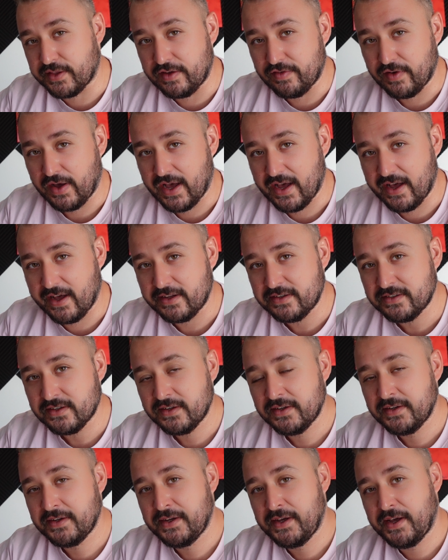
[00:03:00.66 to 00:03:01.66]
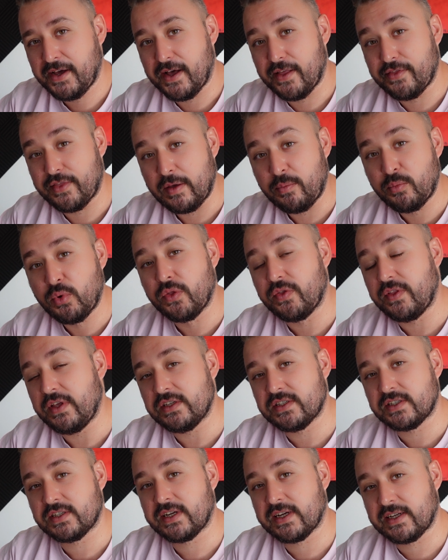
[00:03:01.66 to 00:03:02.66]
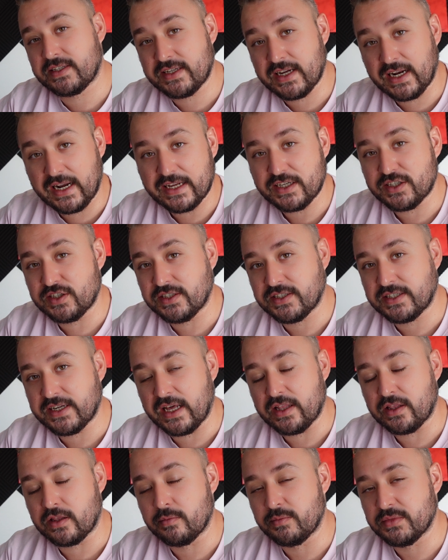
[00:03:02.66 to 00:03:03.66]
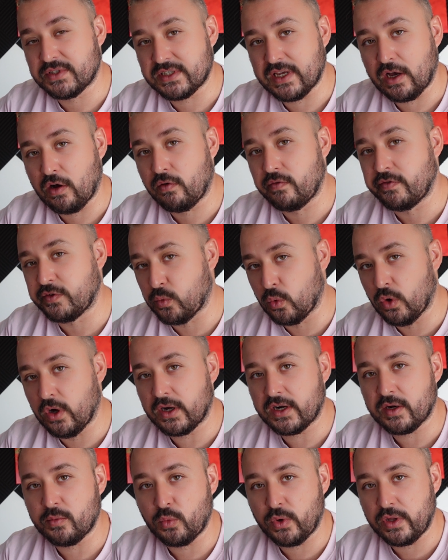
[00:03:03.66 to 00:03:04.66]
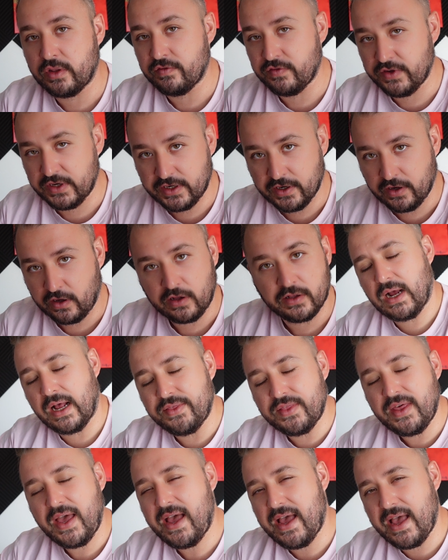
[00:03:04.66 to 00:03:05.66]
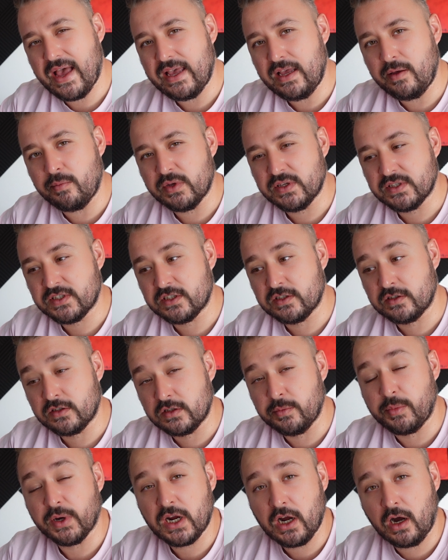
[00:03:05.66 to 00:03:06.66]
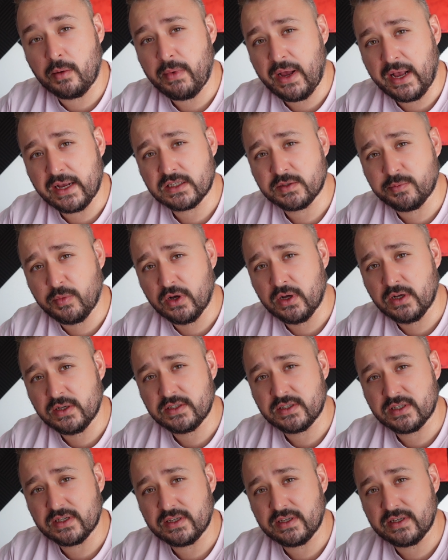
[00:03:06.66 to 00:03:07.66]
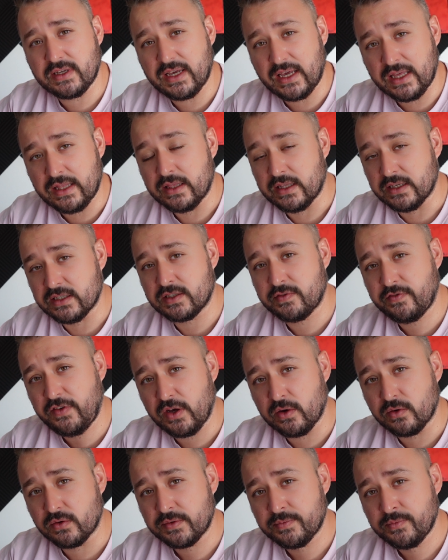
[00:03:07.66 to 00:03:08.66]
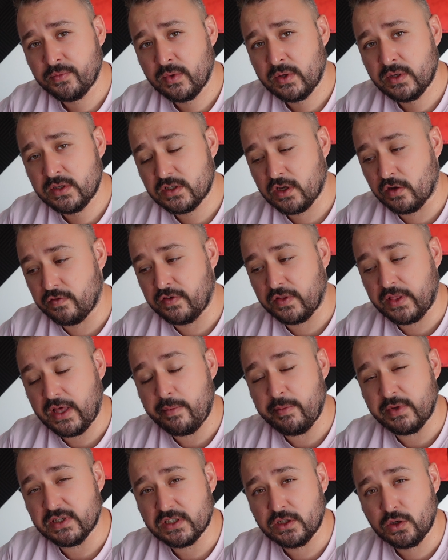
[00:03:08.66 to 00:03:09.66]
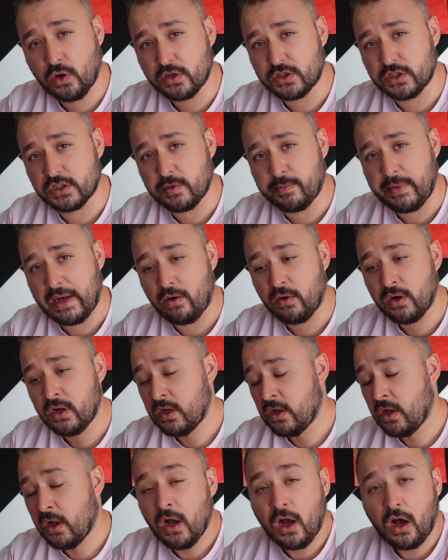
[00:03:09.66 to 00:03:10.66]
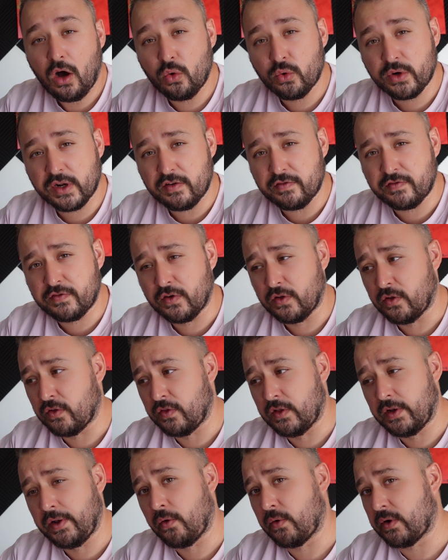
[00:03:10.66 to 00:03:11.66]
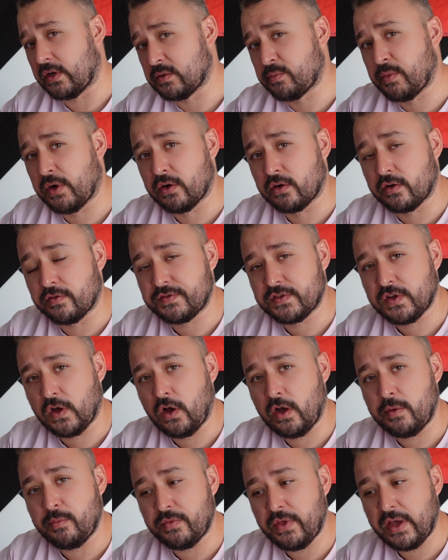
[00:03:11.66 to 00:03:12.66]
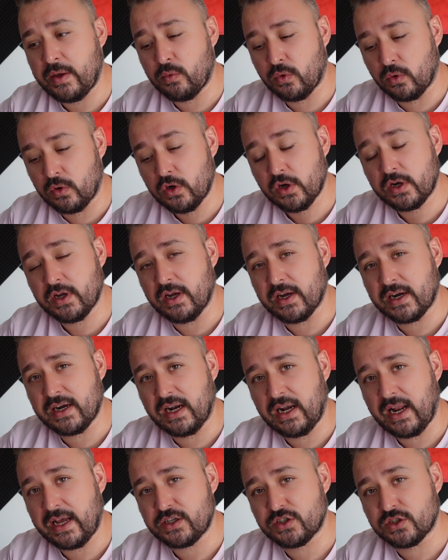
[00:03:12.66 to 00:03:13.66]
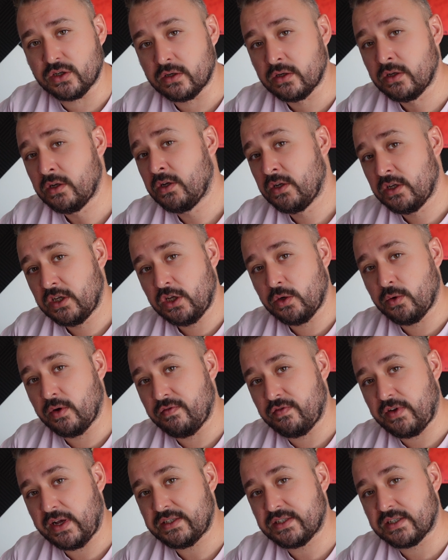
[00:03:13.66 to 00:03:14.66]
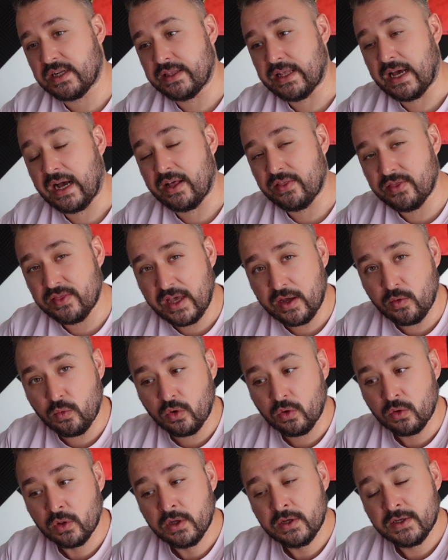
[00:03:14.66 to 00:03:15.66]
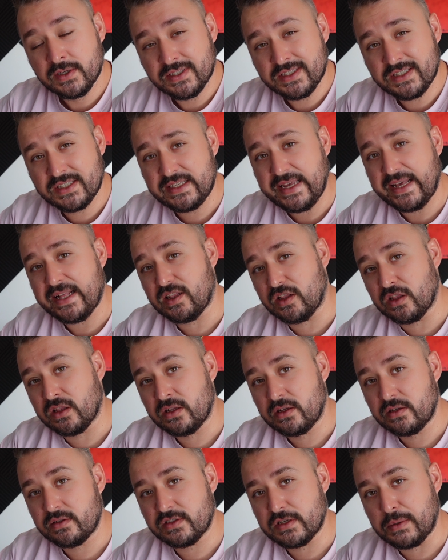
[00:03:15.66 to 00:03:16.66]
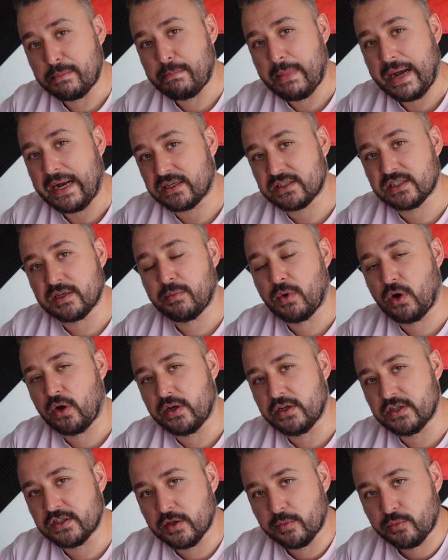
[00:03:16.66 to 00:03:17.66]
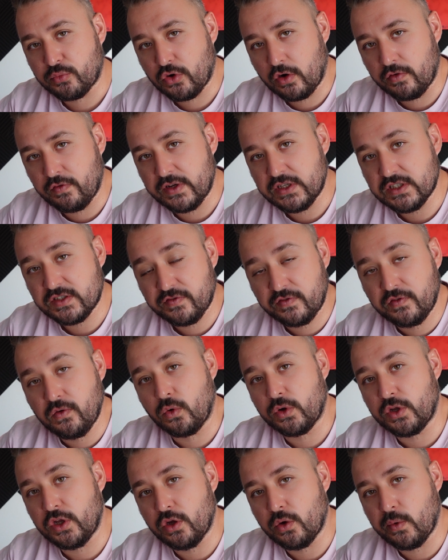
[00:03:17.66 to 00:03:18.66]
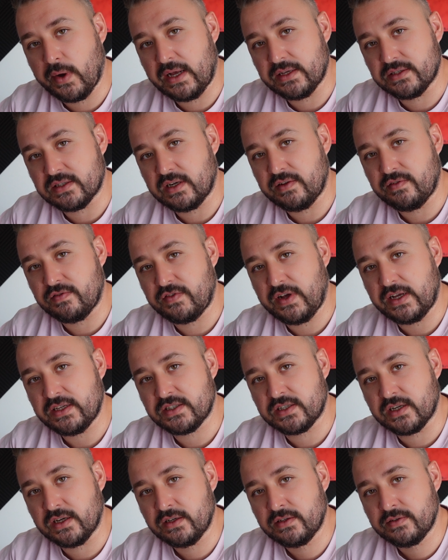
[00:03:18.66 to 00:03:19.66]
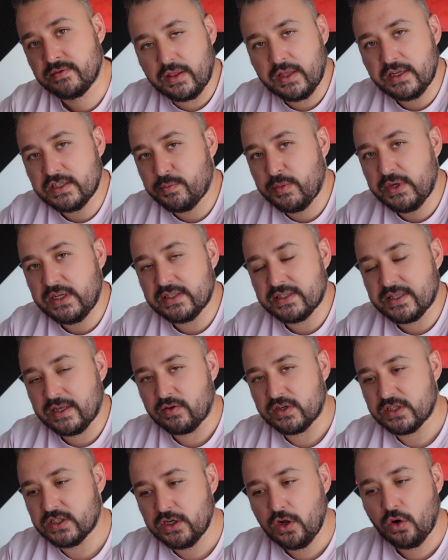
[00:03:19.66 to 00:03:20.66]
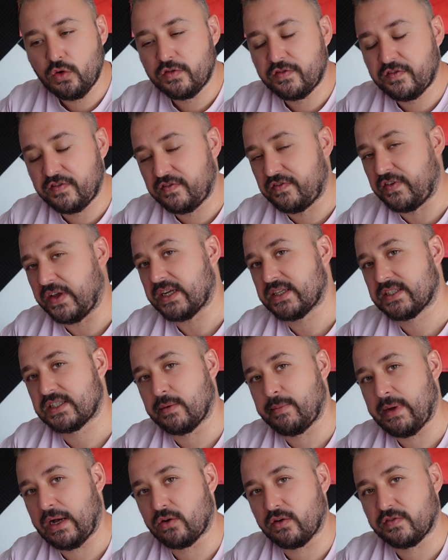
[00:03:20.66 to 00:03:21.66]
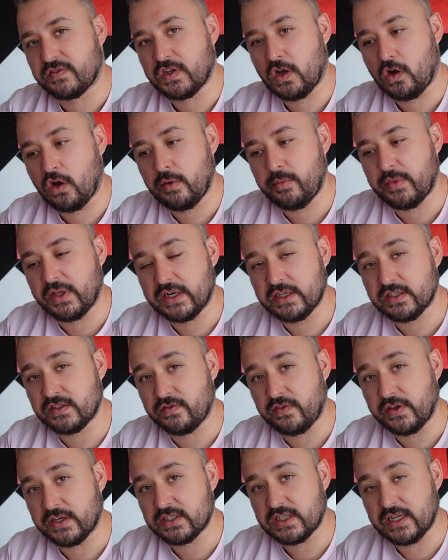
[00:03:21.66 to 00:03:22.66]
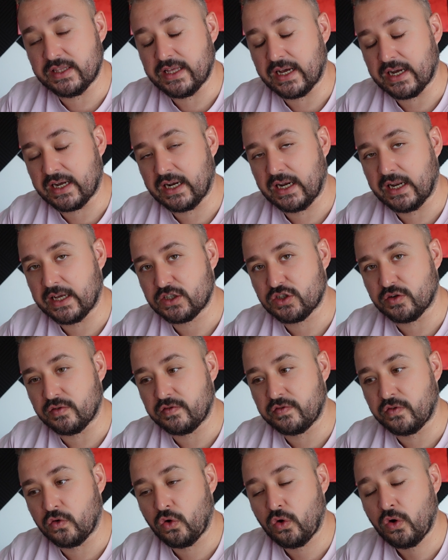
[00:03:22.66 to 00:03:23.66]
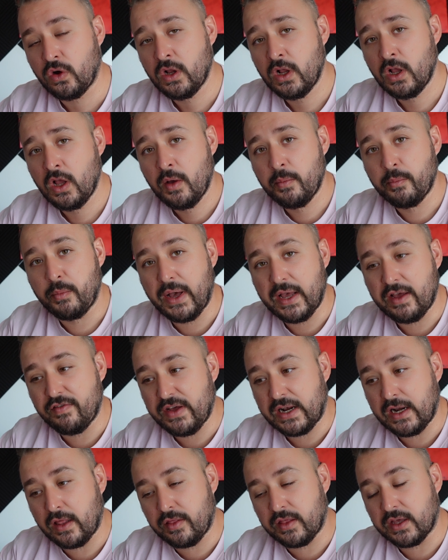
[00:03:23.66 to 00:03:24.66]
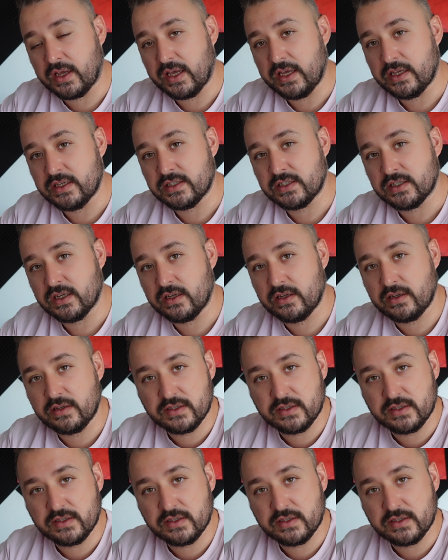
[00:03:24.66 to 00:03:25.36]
they've had. They put these collections together themselves, working with vineyards, and their aim is to become experts in this field. So for them, it's not just about holding for the longest period of time. They will look at a collection, you invest in that, and they will sell to maximize the profits for you as an investor. This means there is no fixed amount of time that it's fixed in that collection for, but if anything is